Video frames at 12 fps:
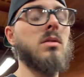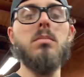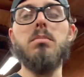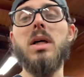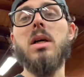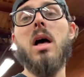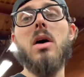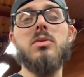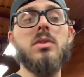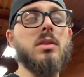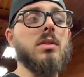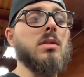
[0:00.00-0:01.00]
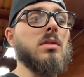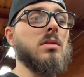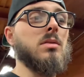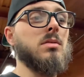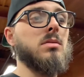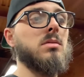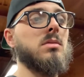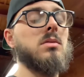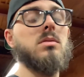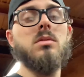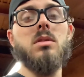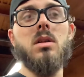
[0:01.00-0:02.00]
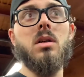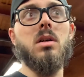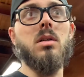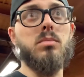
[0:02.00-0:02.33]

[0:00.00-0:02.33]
bell housing.